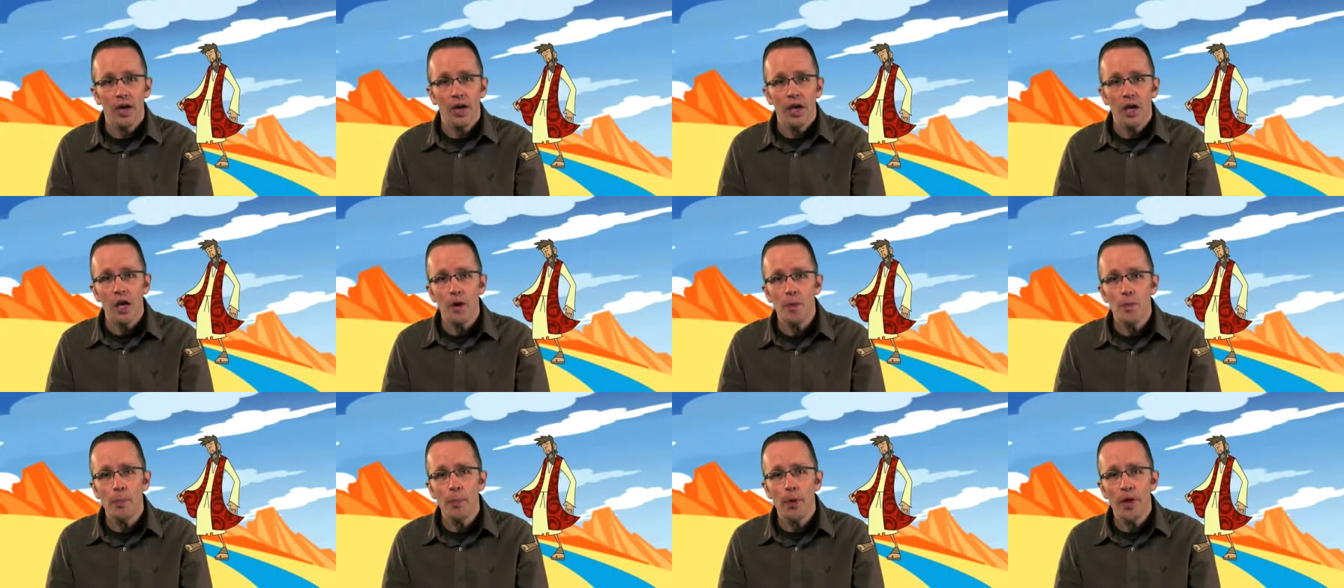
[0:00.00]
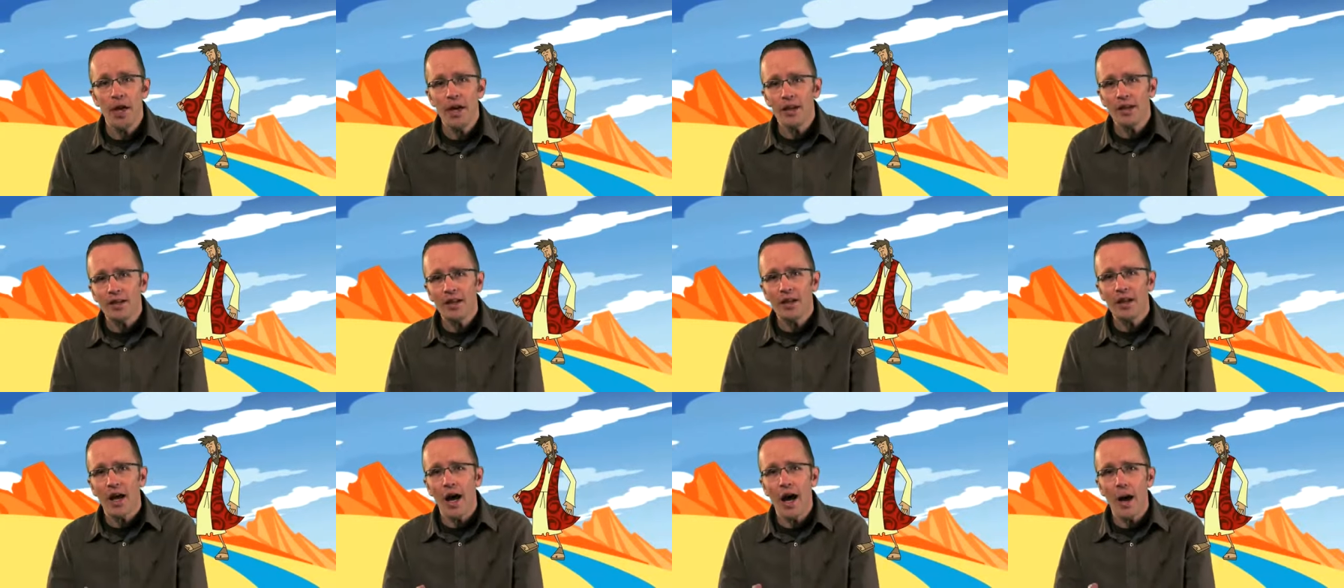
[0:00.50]
He
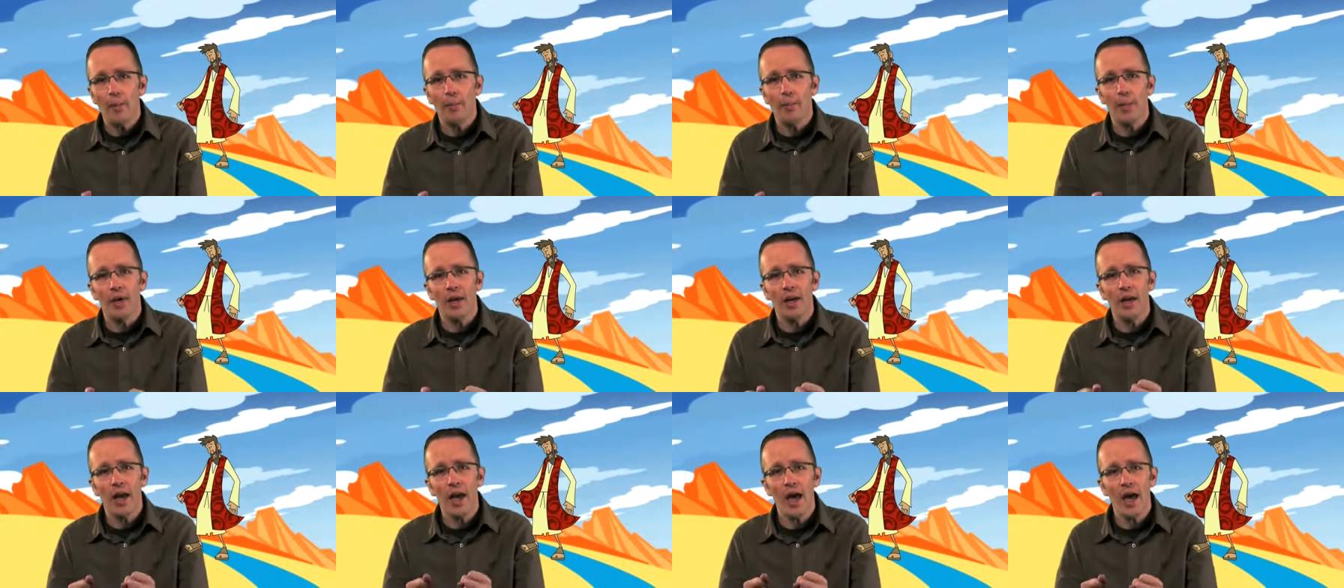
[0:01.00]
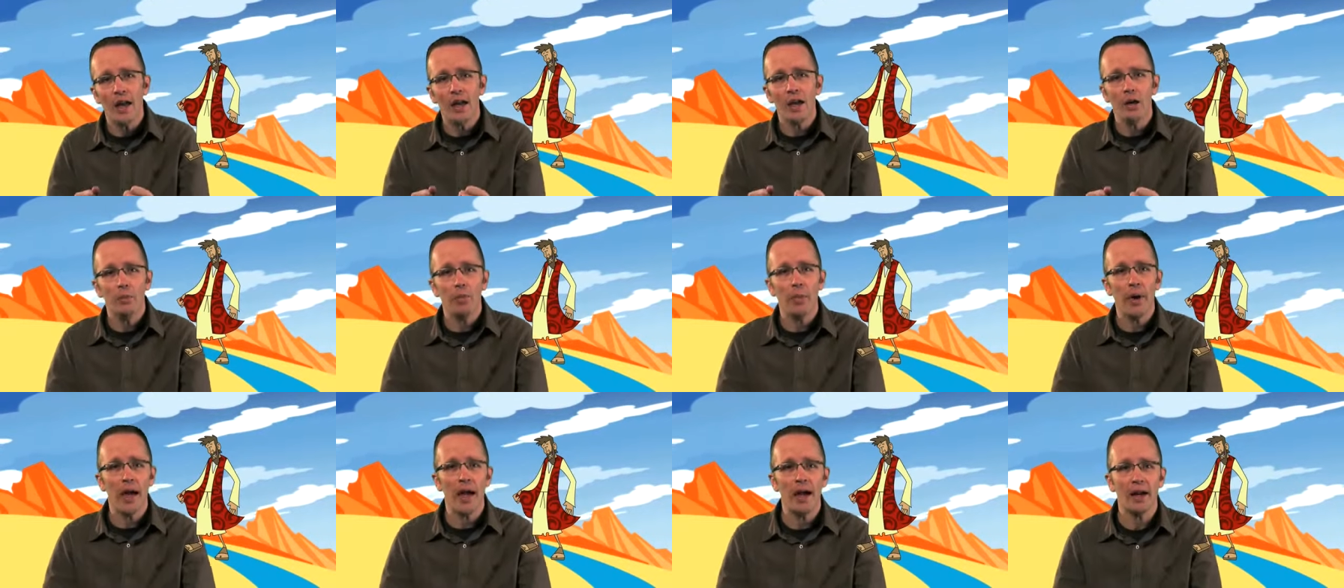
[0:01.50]
picked it up and
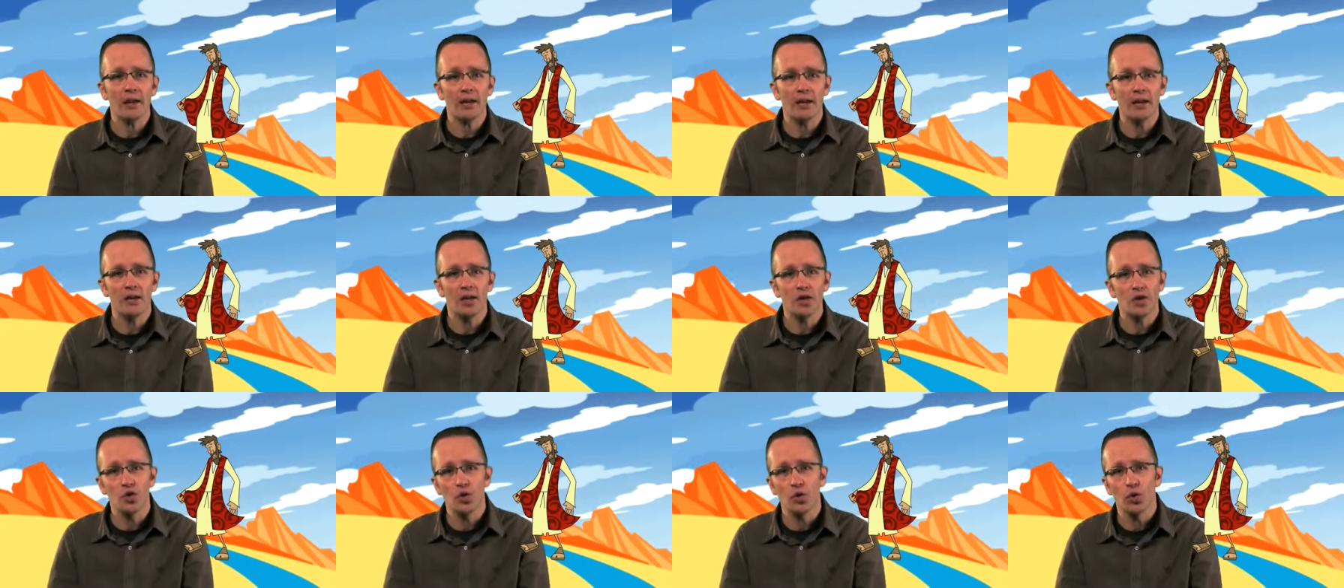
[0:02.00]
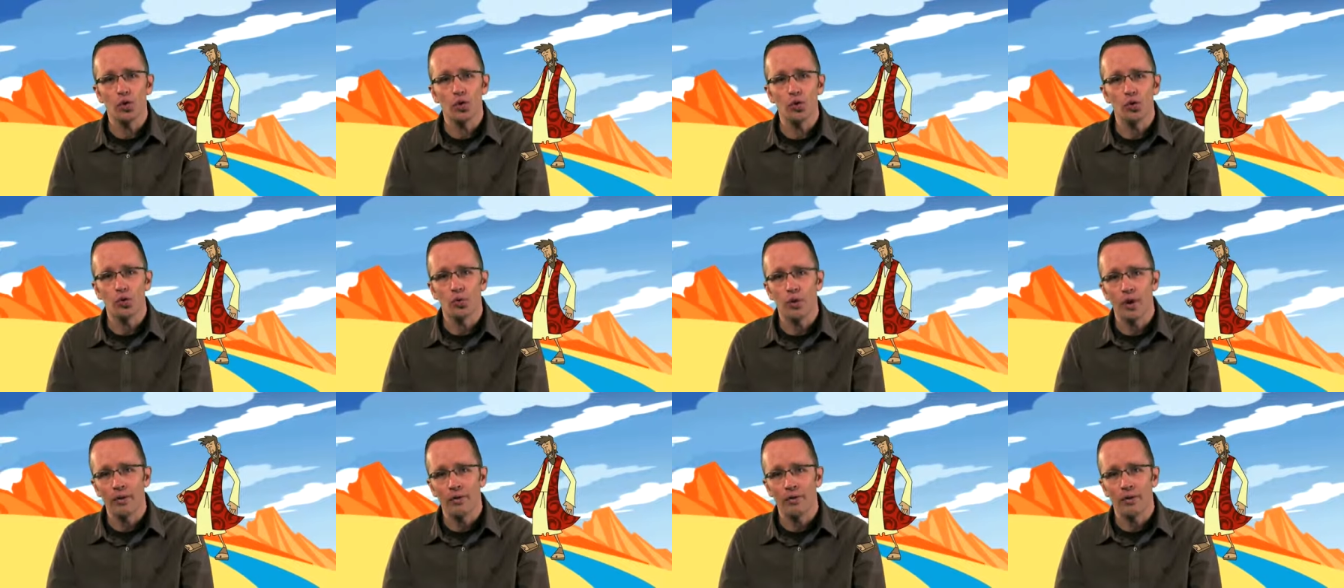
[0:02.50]
headed back to the
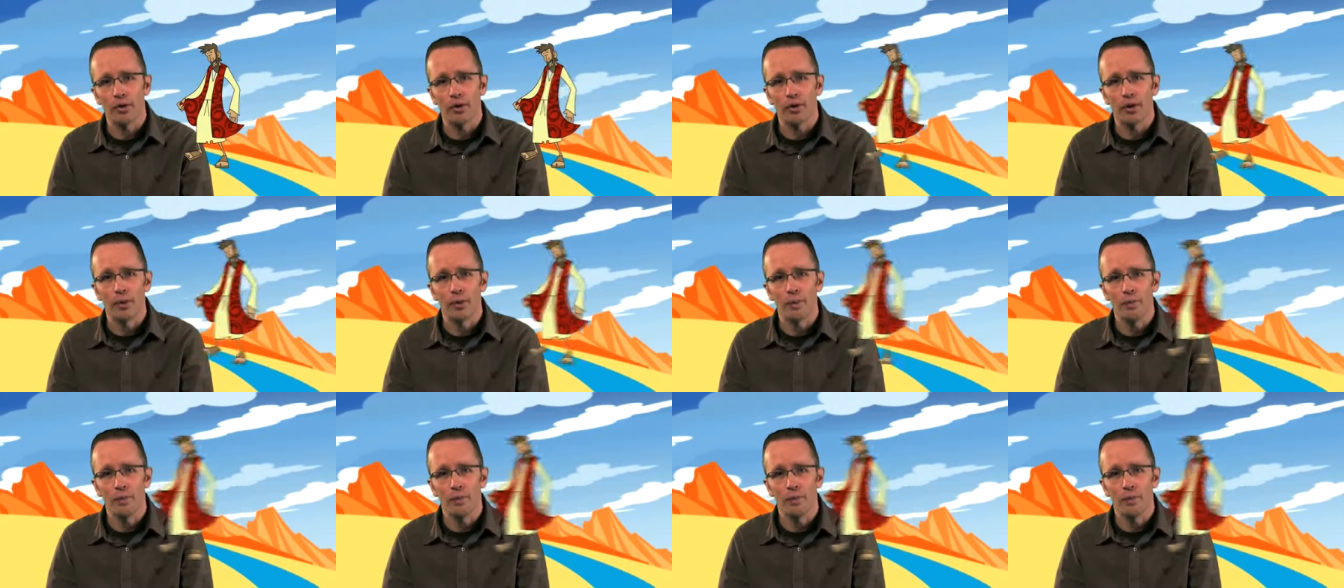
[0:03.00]
Jordan River.